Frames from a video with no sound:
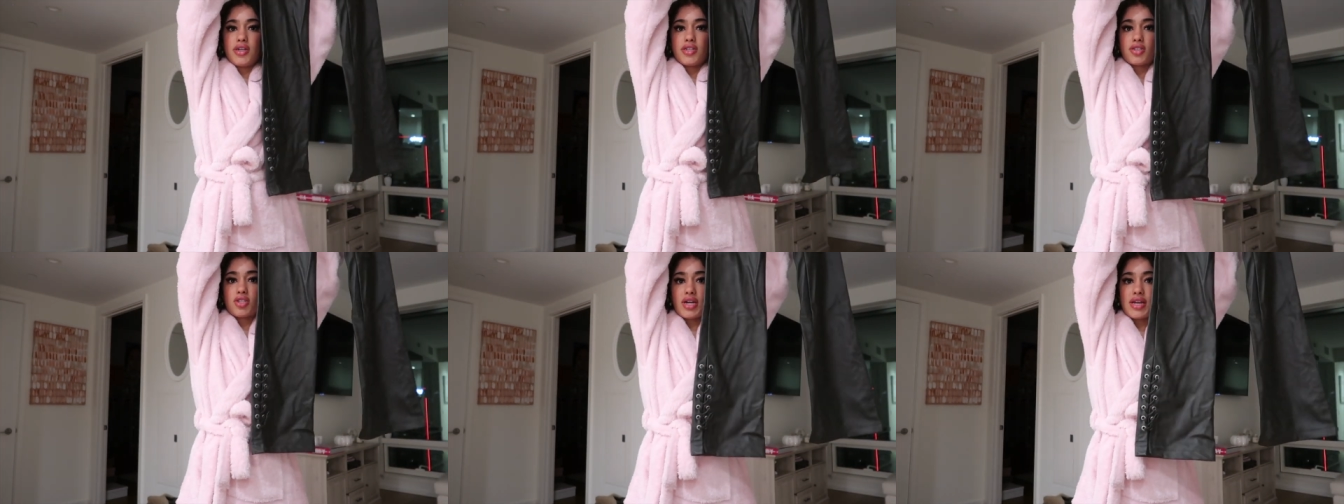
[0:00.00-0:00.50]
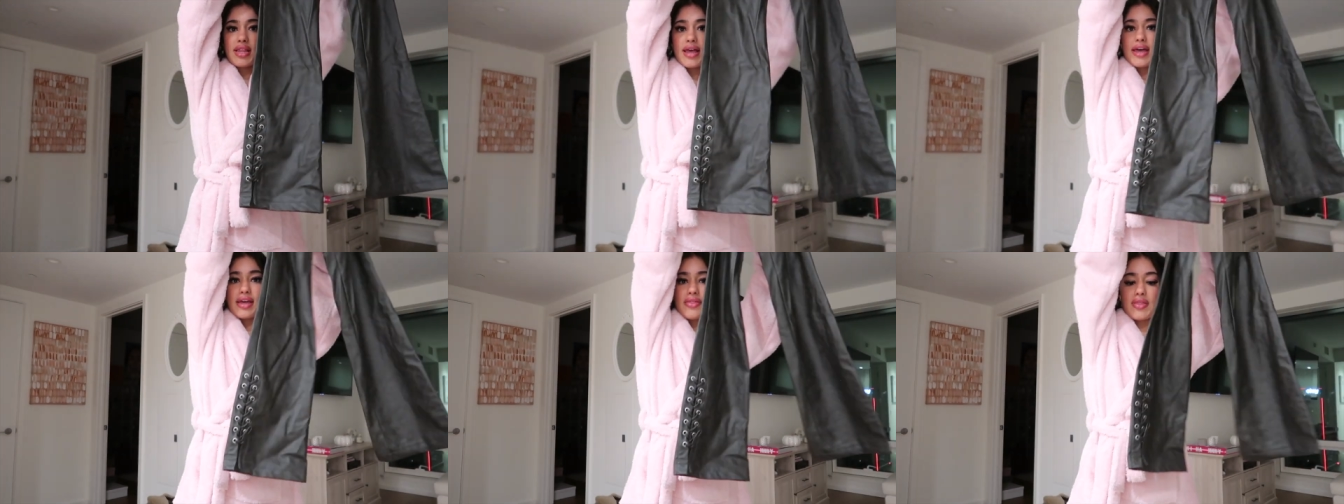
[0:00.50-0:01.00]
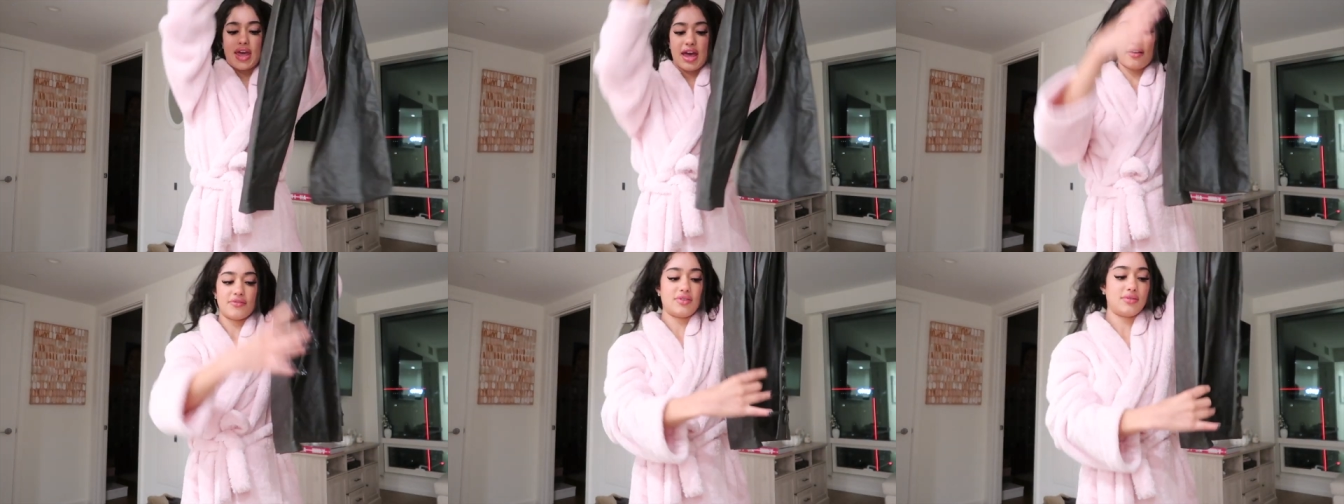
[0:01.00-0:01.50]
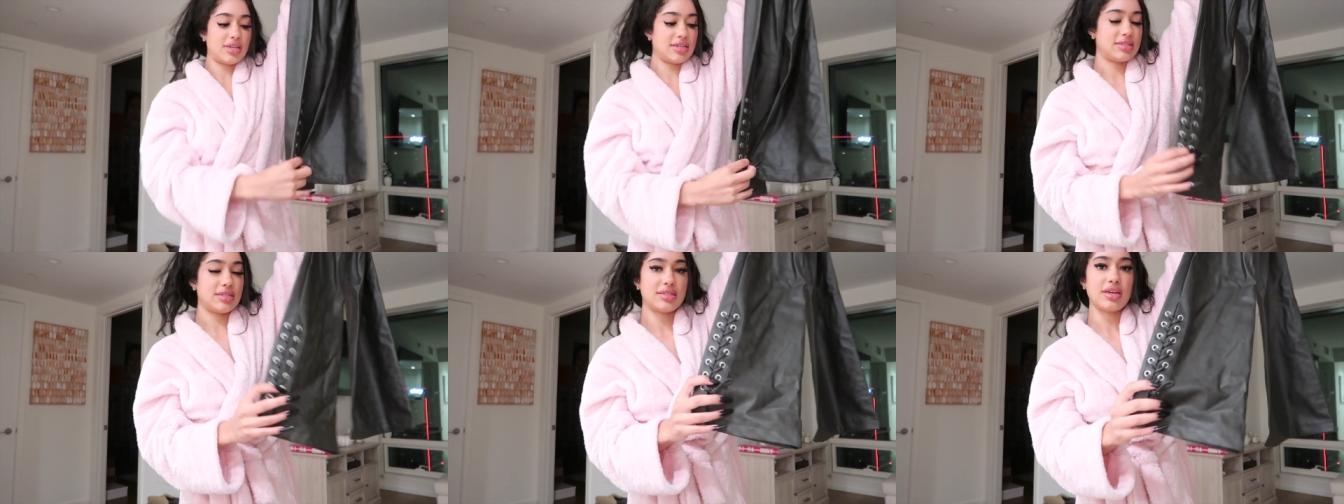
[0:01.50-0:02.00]
straight leg and they have
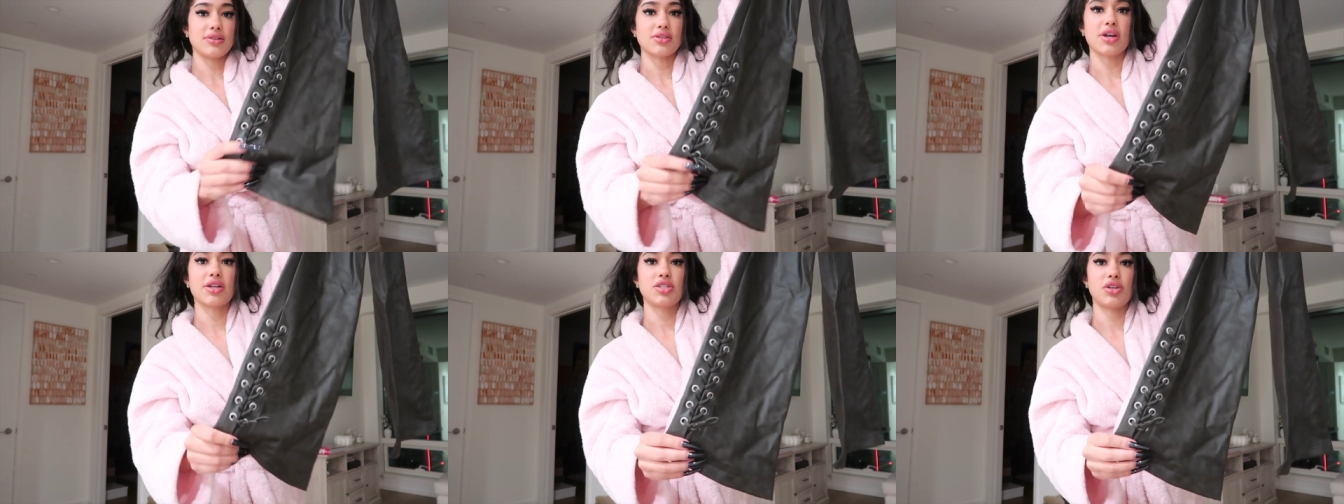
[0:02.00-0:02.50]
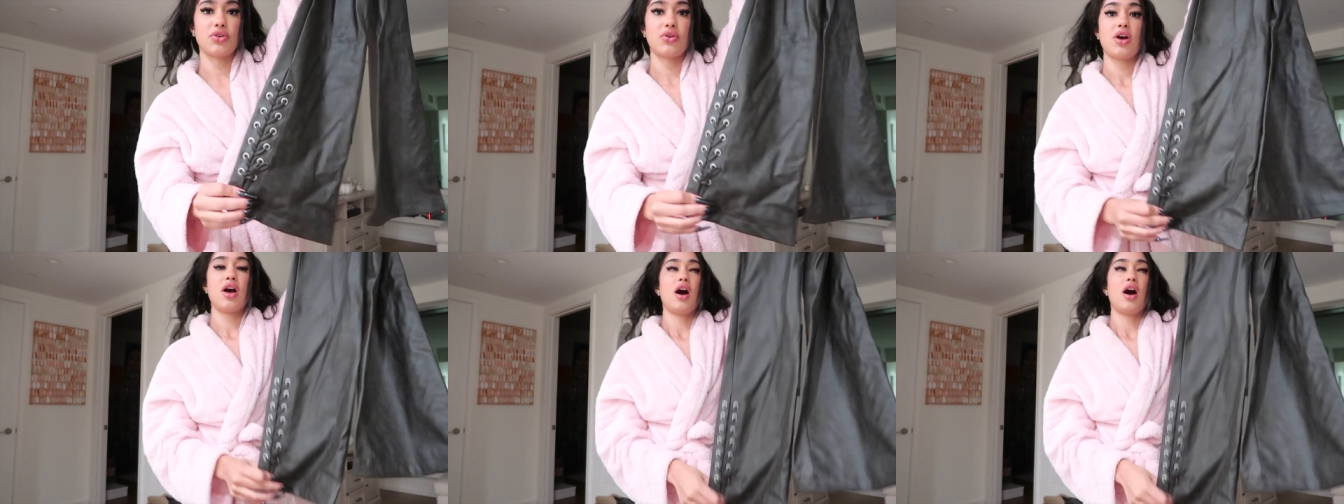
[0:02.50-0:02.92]
these details on it too